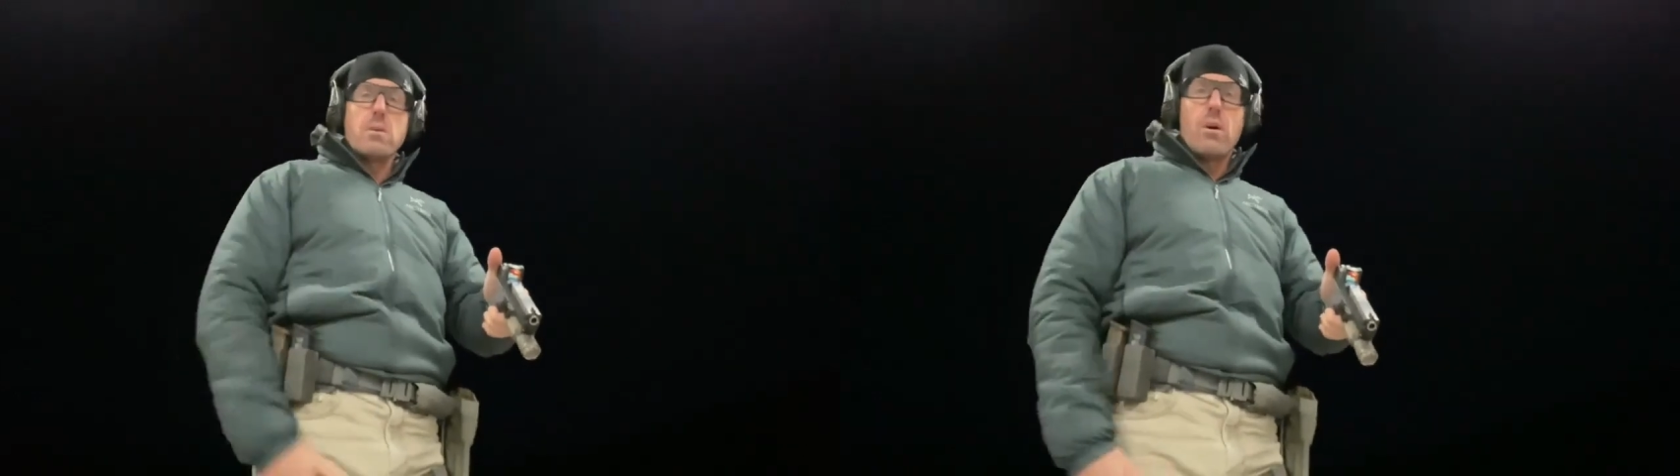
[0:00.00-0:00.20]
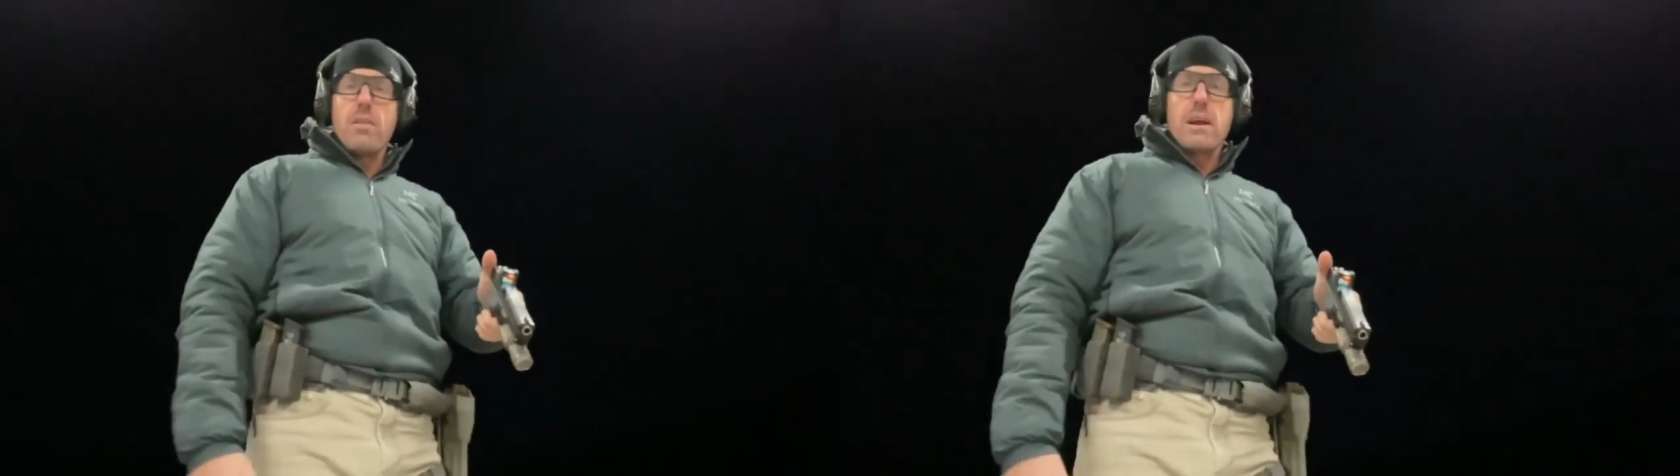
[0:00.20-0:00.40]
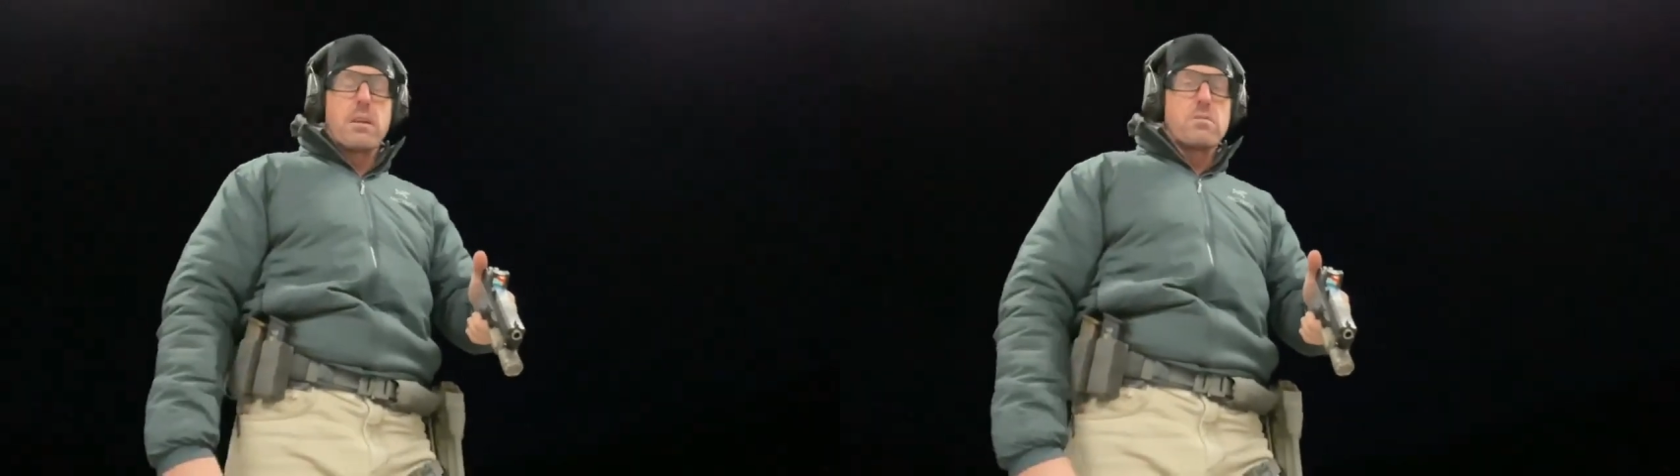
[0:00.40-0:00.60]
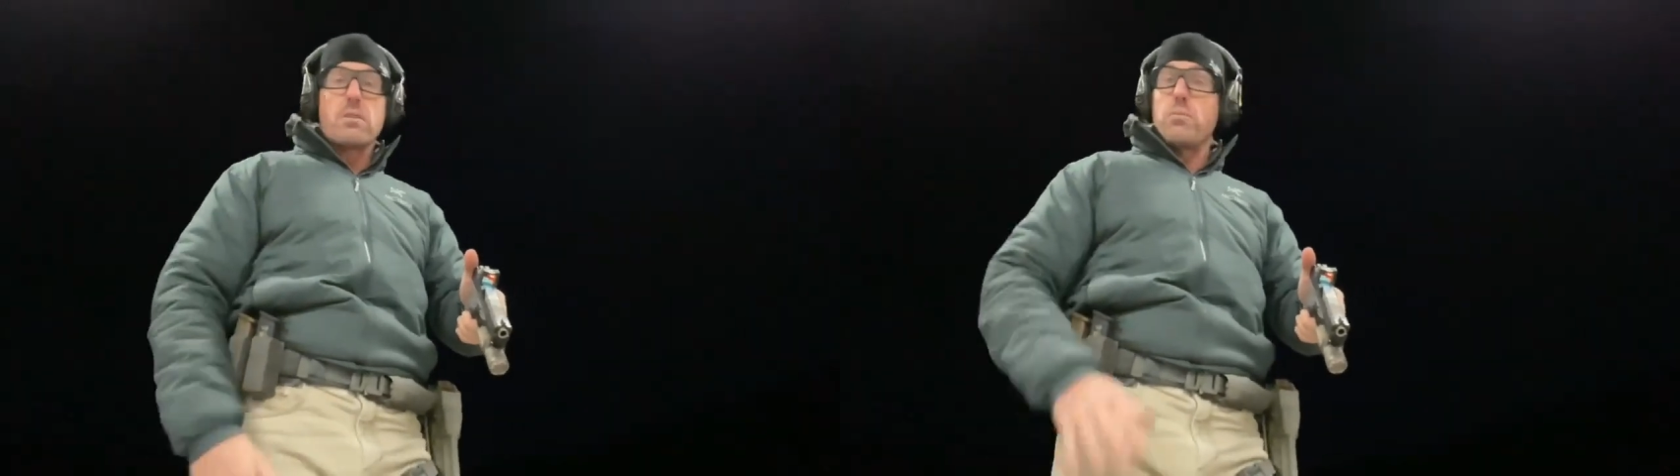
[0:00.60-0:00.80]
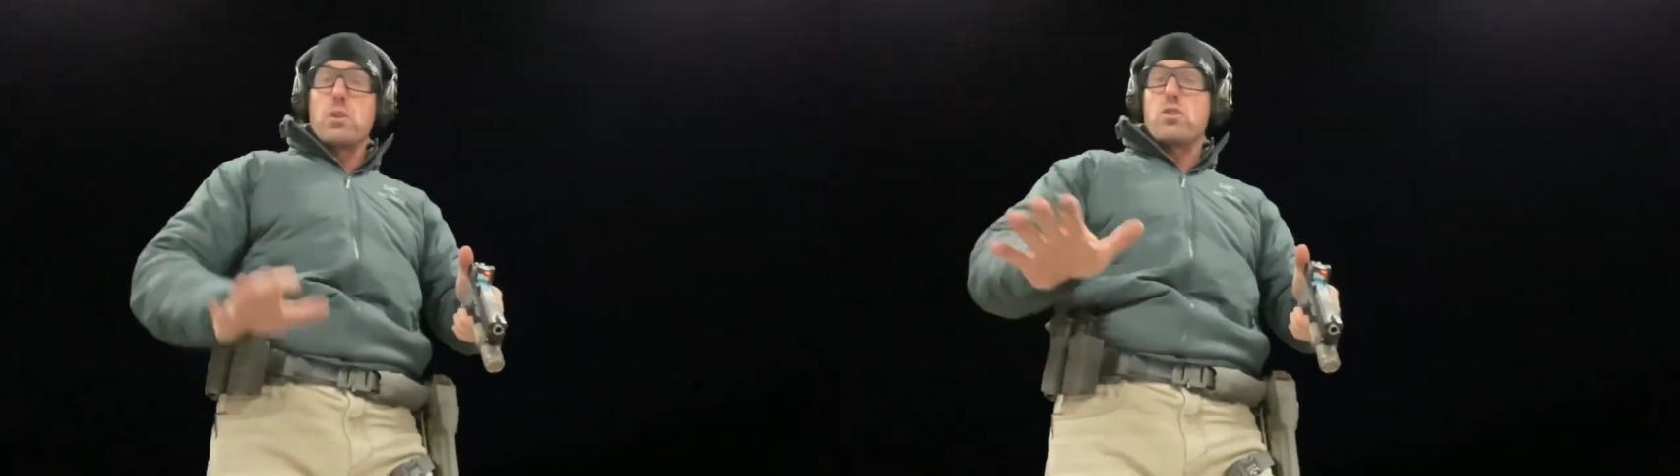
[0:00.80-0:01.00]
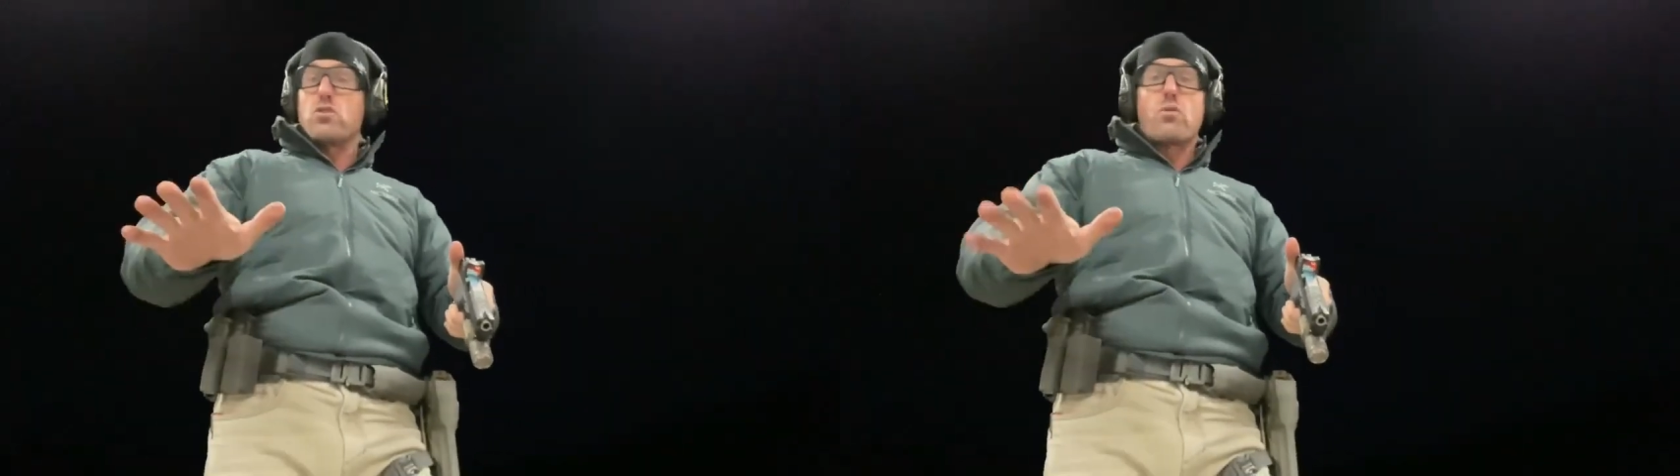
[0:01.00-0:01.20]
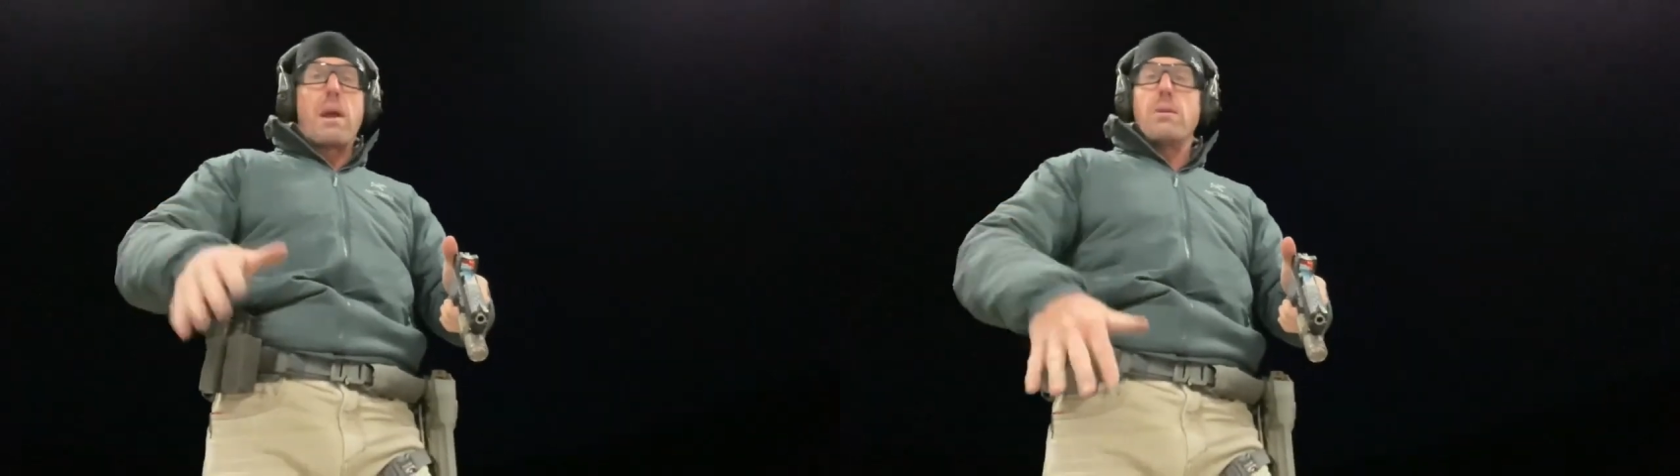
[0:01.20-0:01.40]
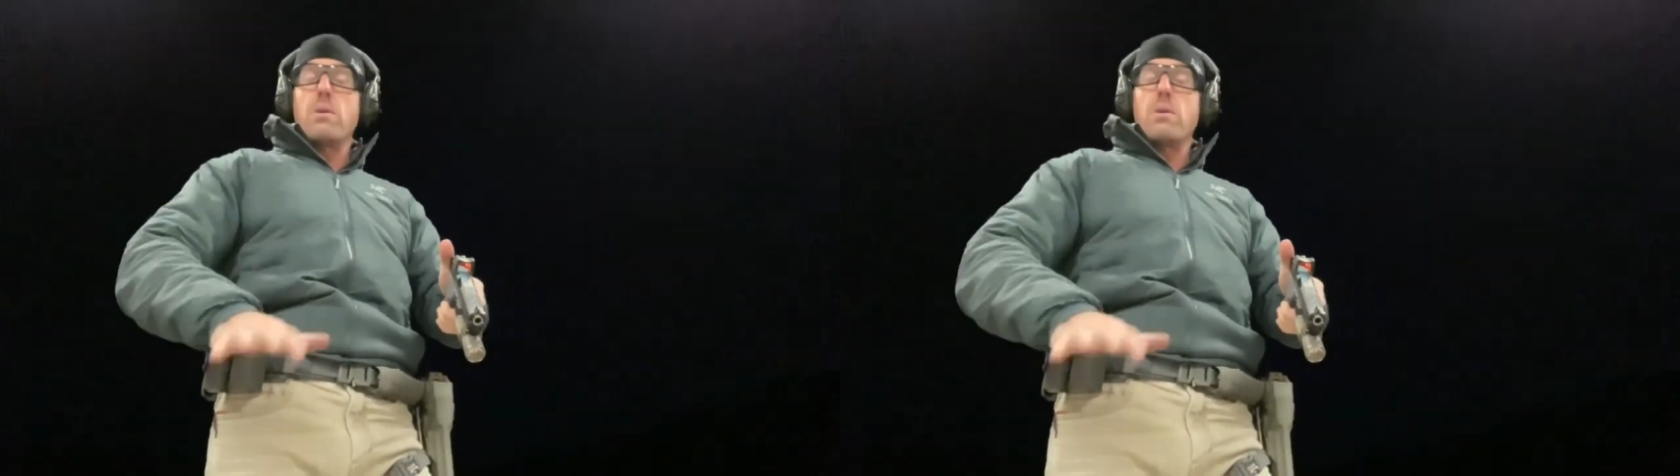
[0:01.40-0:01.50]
and all that kind of stuff, which is great.